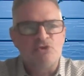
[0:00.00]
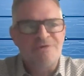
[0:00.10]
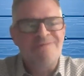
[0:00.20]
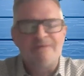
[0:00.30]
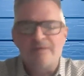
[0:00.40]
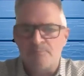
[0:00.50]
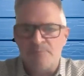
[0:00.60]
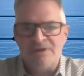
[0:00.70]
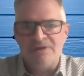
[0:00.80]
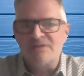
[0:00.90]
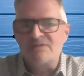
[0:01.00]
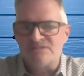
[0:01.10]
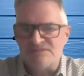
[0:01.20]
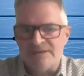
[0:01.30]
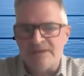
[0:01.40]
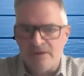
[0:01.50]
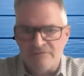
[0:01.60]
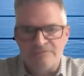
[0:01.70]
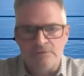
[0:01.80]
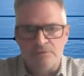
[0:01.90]
couldn't impede existing
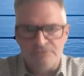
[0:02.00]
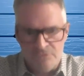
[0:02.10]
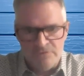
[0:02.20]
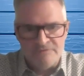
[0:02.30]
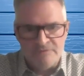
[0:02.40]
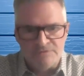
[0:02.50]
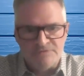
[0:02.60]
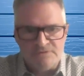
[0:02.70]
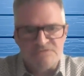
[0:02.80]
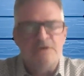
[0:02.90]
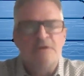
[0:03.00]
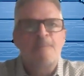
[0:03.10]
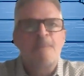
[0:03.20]
airflow through the filters.